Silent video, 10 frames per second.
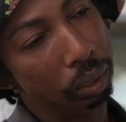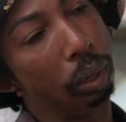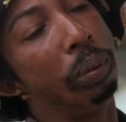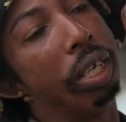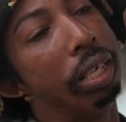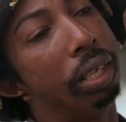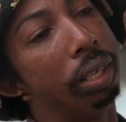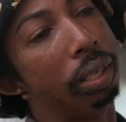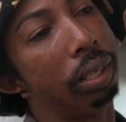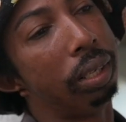So, Pinky,
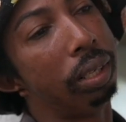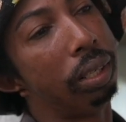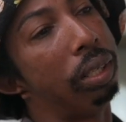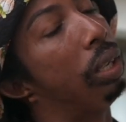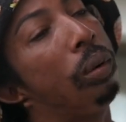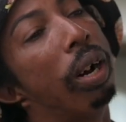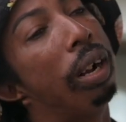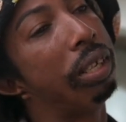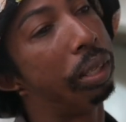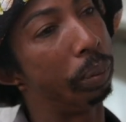you know what
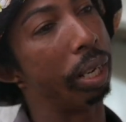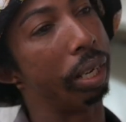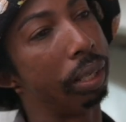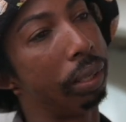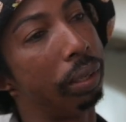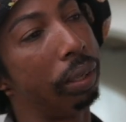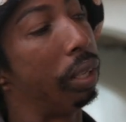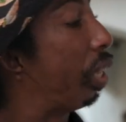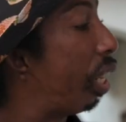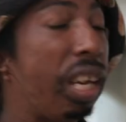I respect?
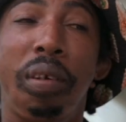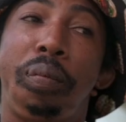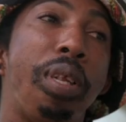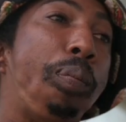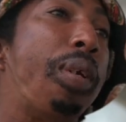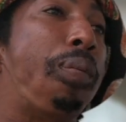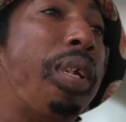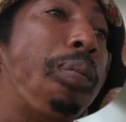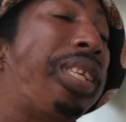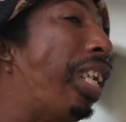If the people
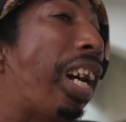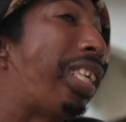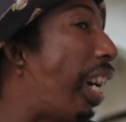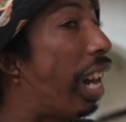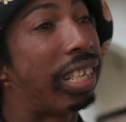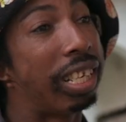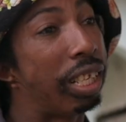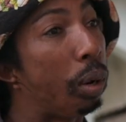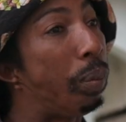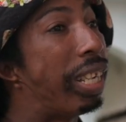them see a touch of
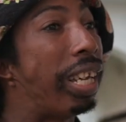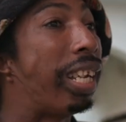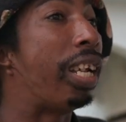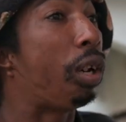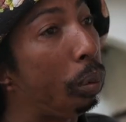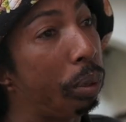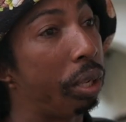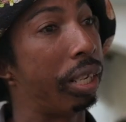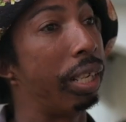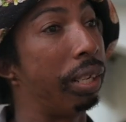this man in our
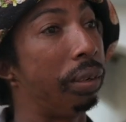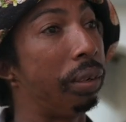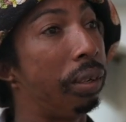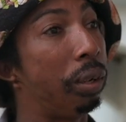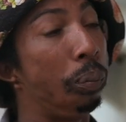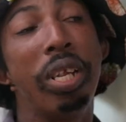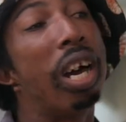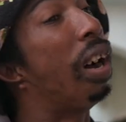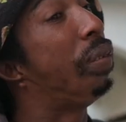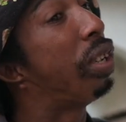community, you know, I
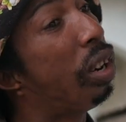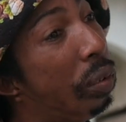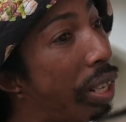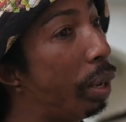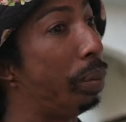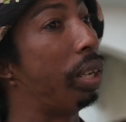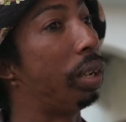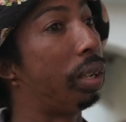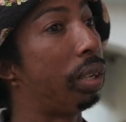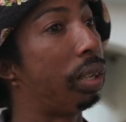don't have to go for them, you
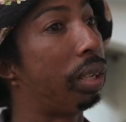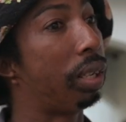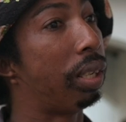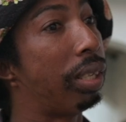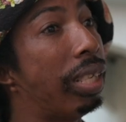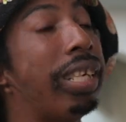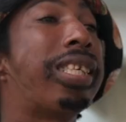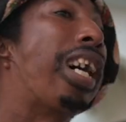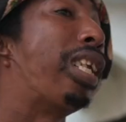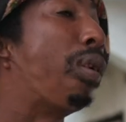know, then
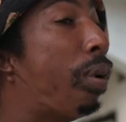carry their